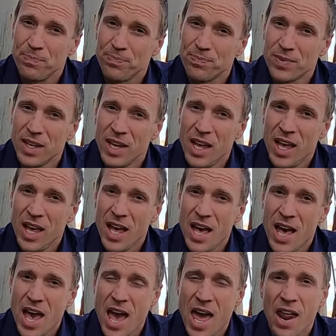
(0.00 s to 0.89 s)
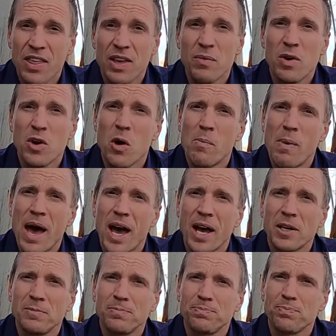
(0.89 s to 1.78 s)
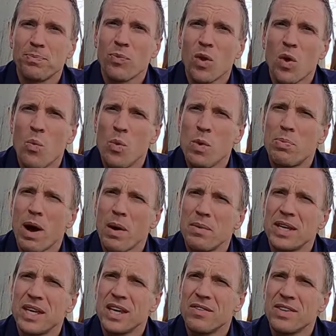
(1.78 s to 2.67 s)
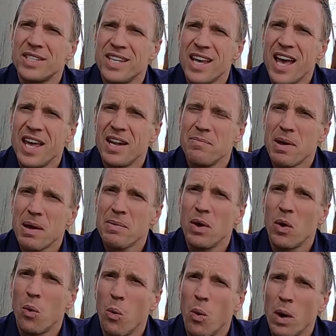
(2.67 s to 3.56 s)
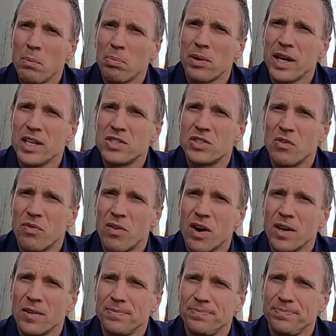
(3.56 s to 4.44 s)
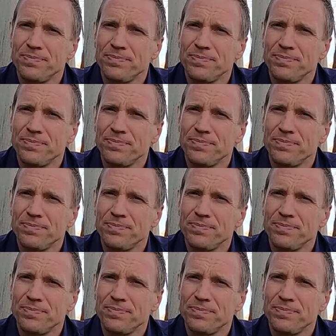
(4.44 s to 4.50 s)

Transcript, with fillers: And I think we go back, we probably give a ten, maybe to one place so far.